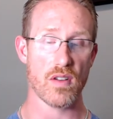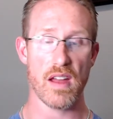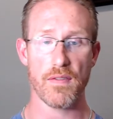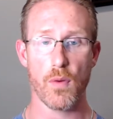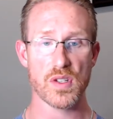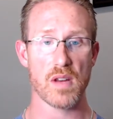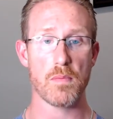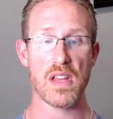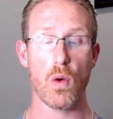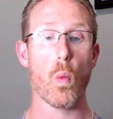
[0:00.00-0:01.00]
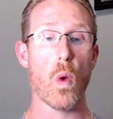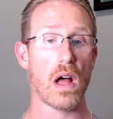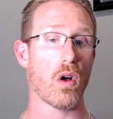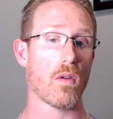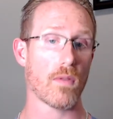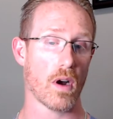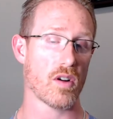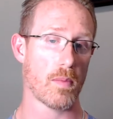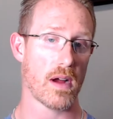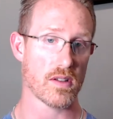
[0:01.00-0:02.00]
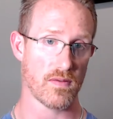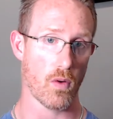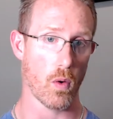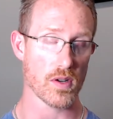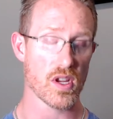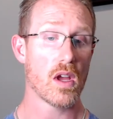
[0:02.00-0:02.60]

that force can peak well over 100 pounds of force